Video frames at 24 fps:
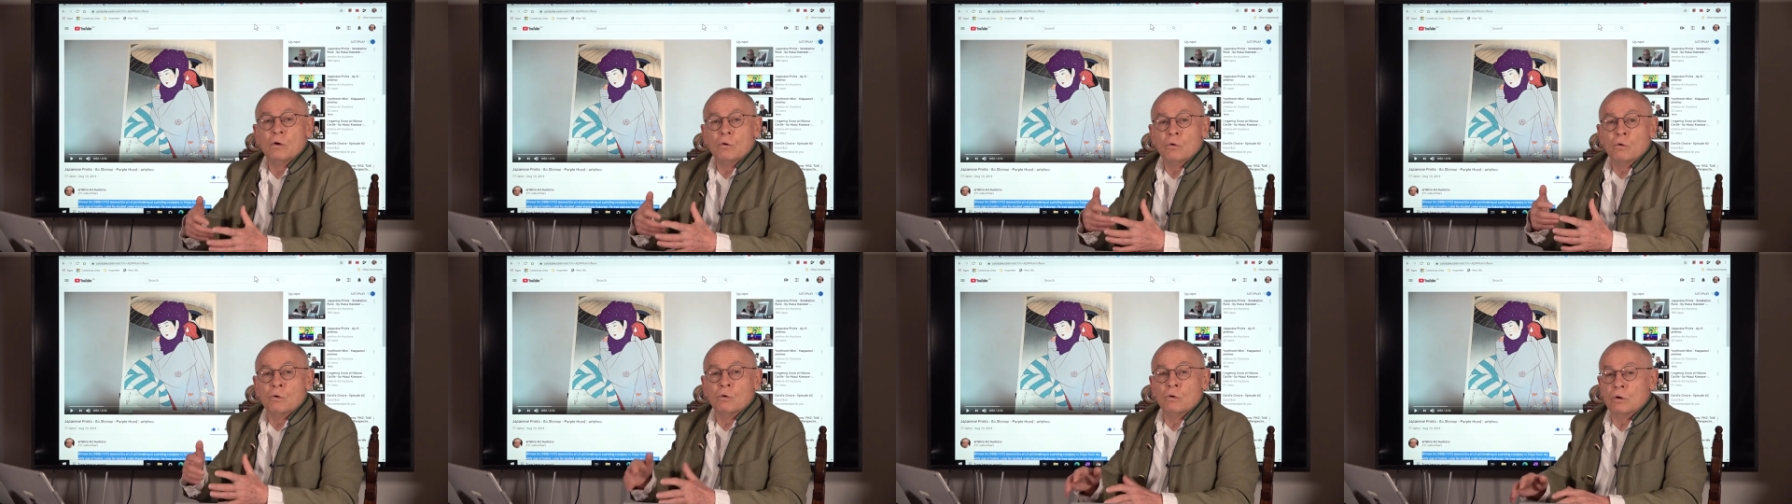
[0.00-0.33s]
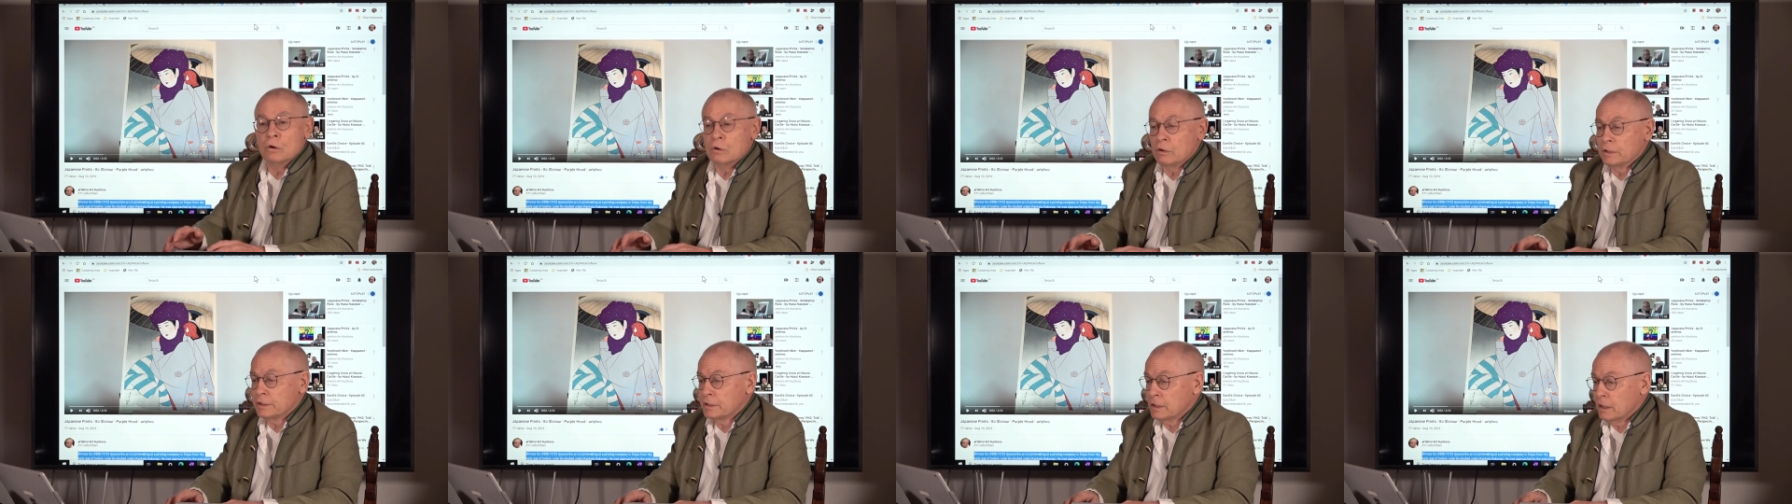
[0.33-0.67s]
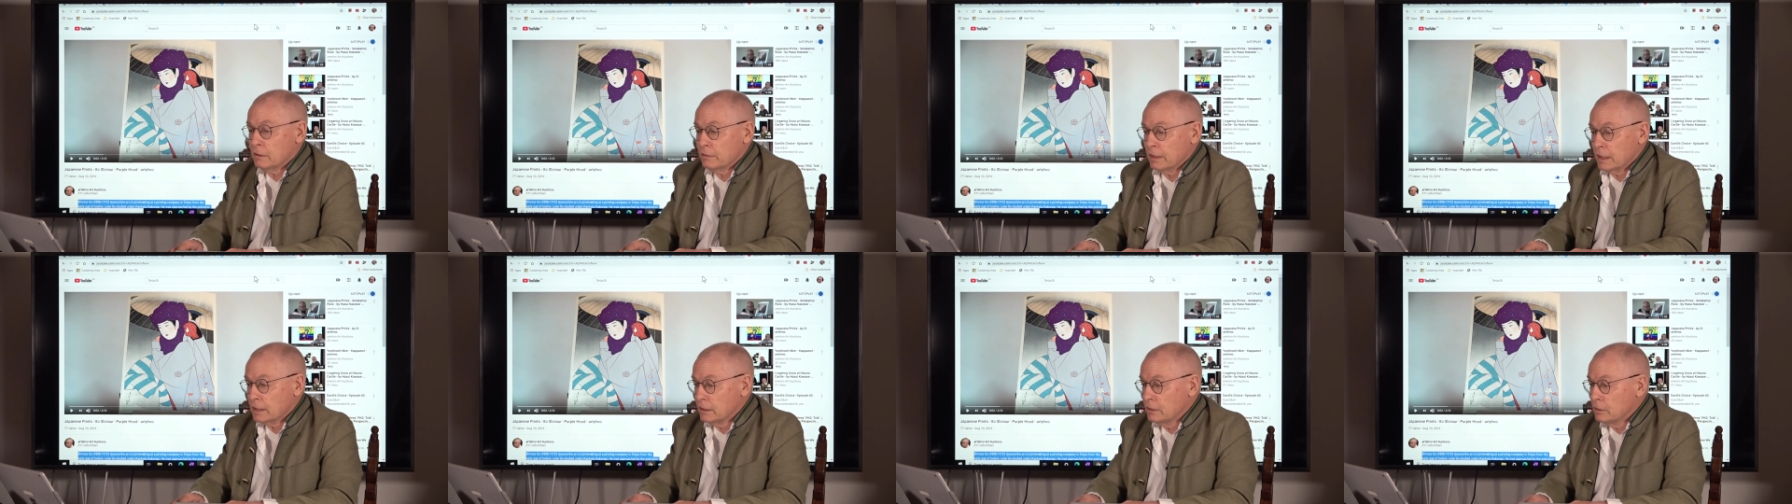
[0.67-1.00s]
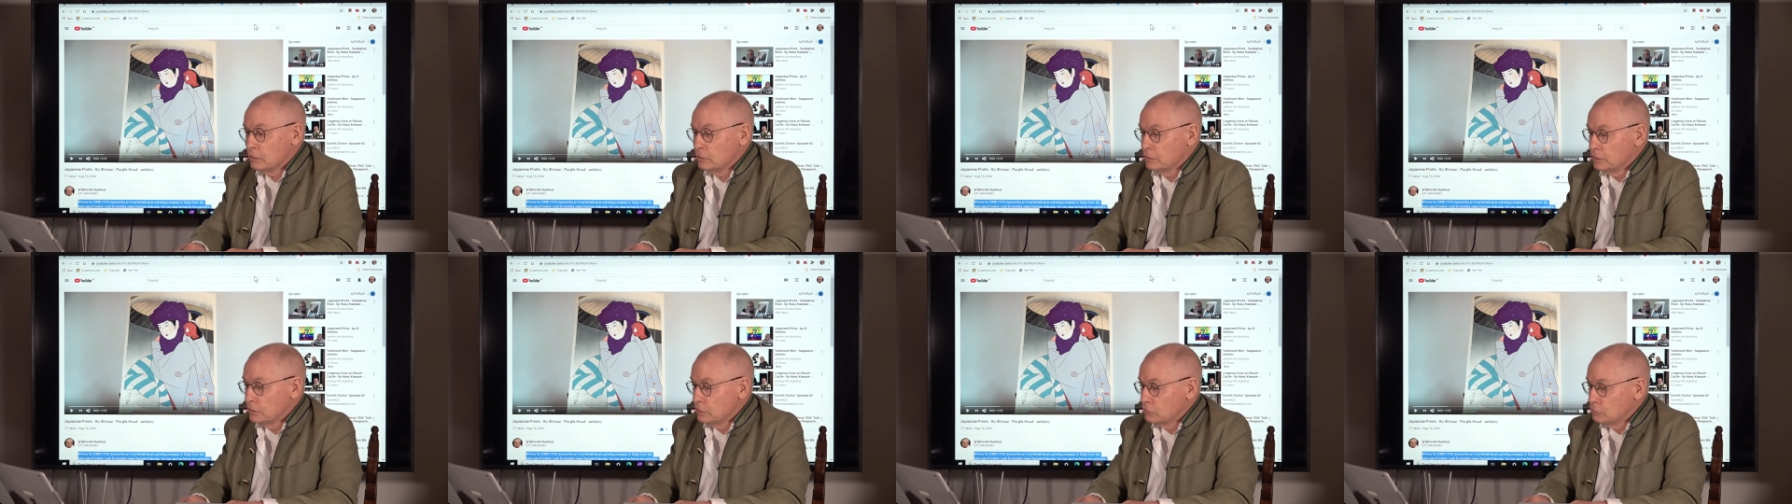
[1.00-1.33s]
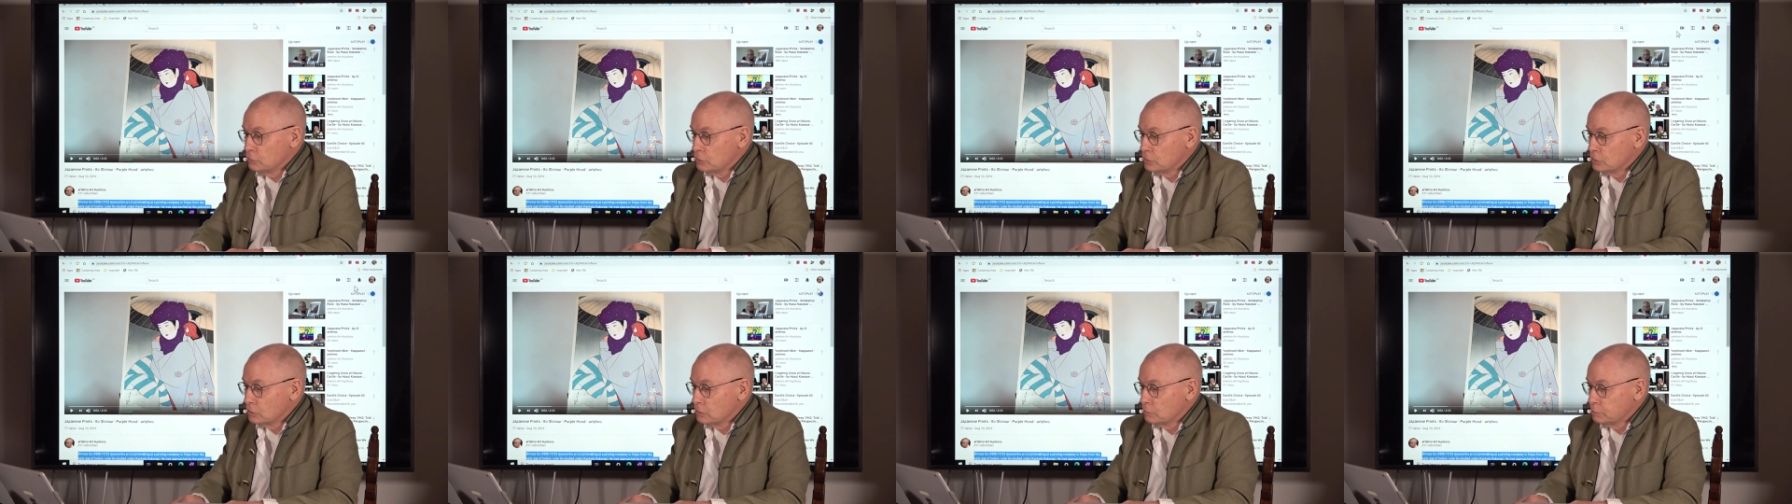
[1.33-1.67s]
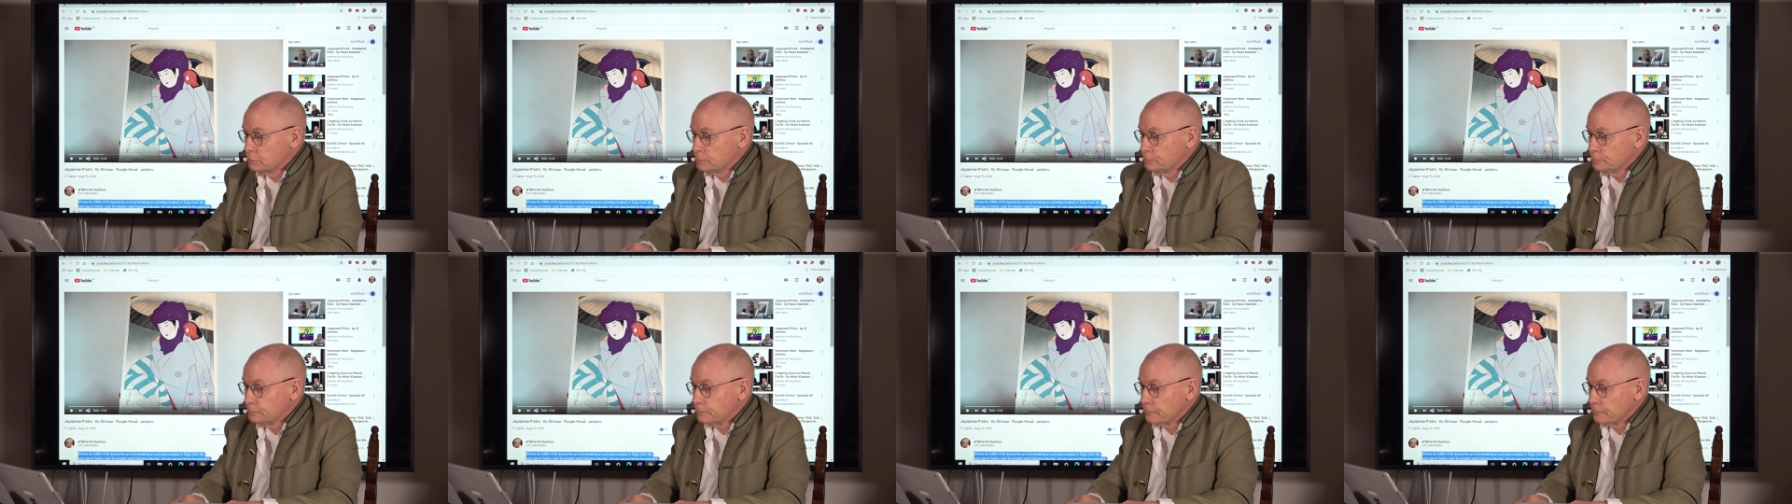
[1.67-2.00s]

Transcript: or directly on YouTube.